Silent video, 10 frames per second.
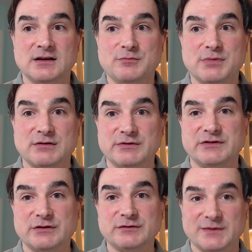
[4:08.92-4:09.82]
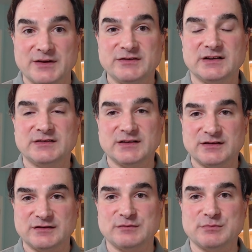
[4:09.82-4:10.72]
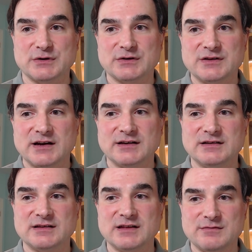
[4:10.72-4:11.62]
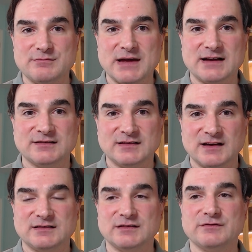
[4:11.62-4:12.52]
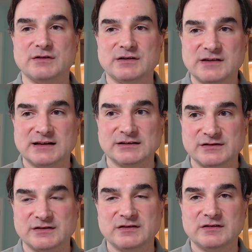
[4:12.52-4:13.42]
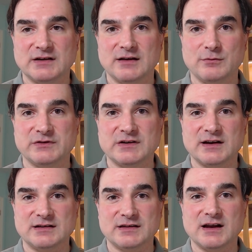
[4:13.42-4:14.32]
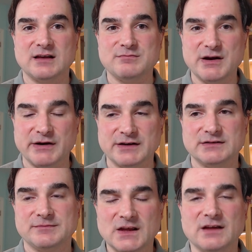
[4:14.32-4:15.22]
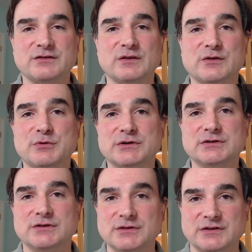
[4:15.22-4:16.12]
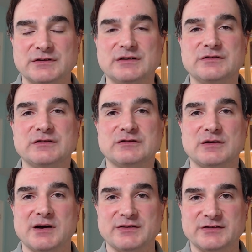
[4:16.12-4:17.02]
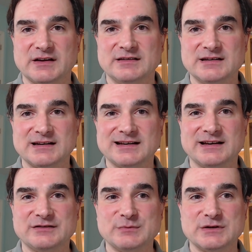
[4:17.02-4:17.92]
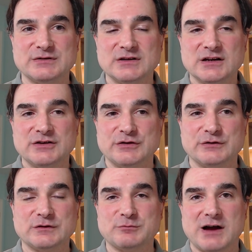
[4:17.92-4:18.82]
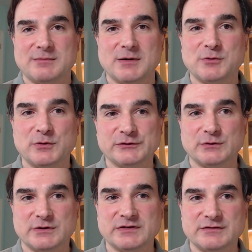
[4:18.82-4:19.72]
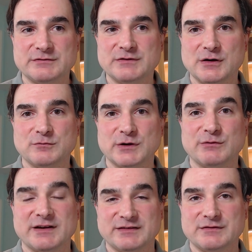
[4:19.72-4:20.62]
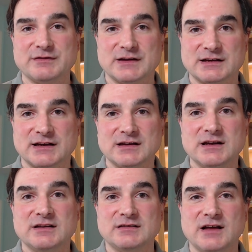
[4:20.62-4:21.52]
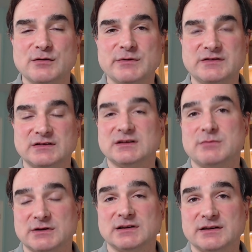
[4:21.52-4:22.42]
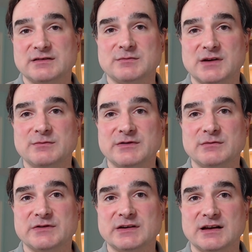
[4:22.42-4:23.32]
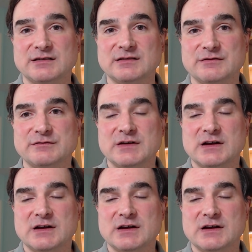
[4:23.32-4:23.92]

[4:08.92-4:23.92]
but it was useful in the sense that it spurred the idea that mass testing for intelligence was an idea that had merit. And so the book continues to show how this idea has been used to prop up all sorts of regressive thinking, not always deliberately. Sometimes it was a case of